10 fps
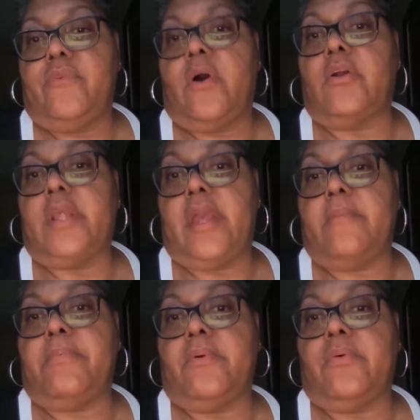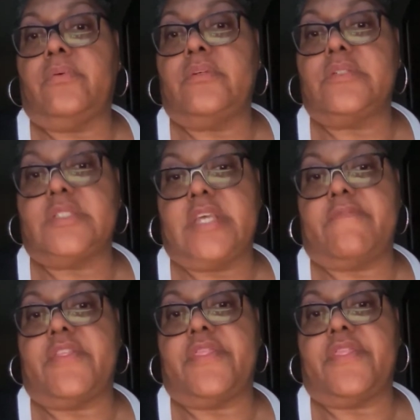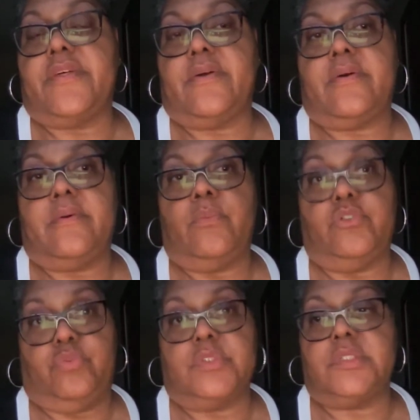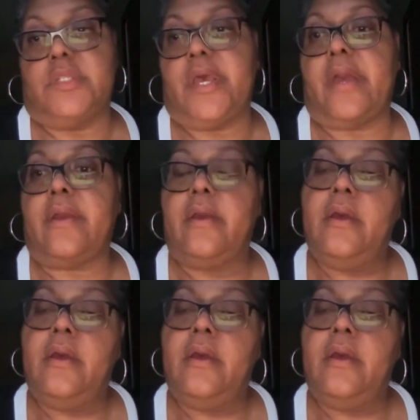on April 7th, which was today.